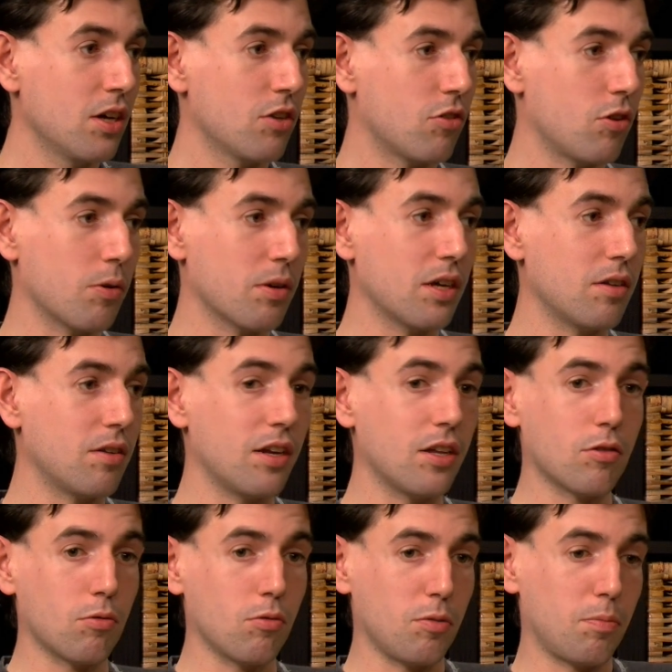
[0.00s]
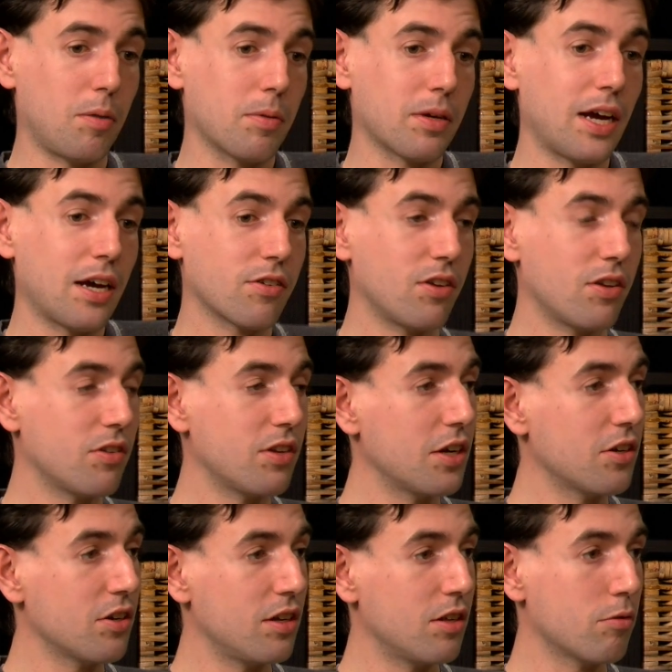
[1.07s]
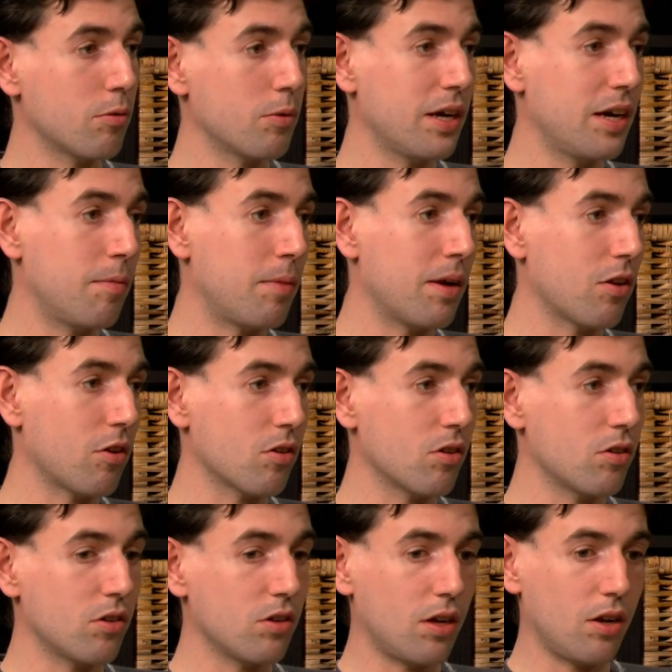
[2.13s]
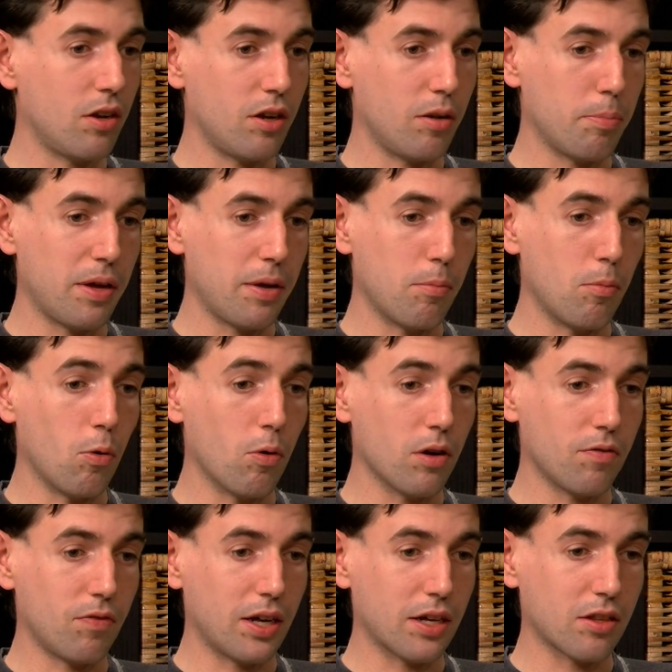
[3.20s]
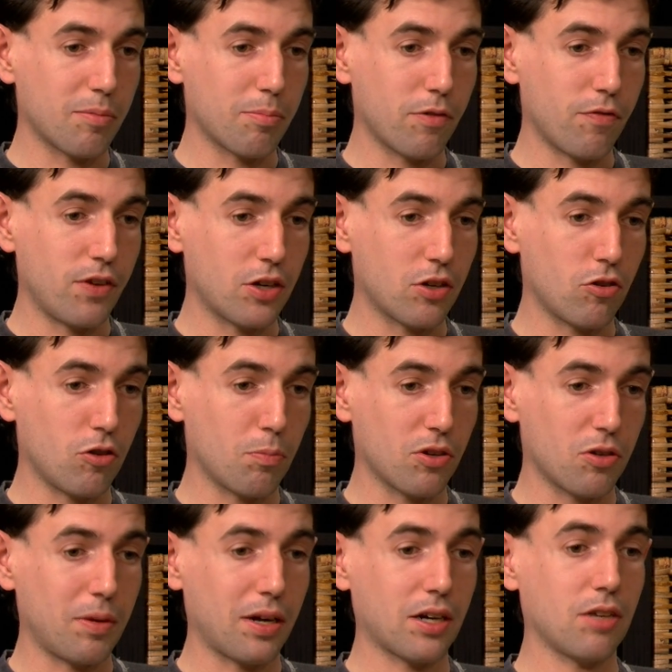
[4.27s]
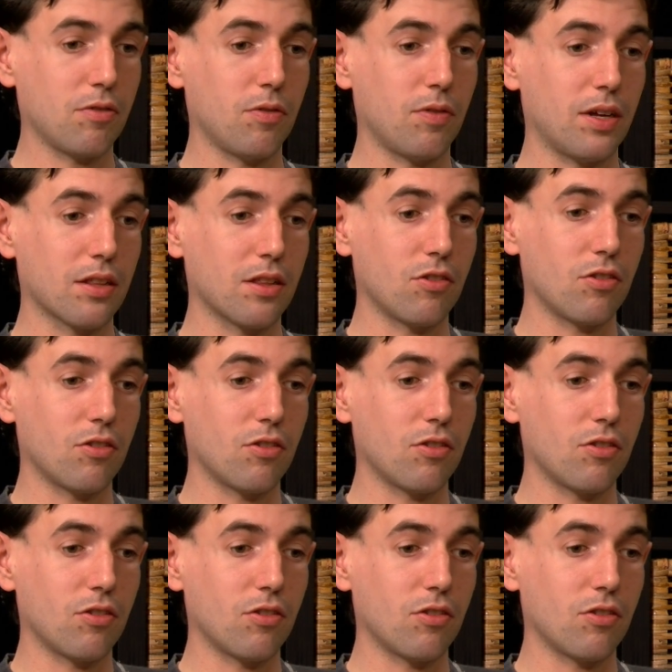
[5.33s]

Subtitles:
so he did it through the public access station, and through him I learned a little bit more of like the professional perspective of like,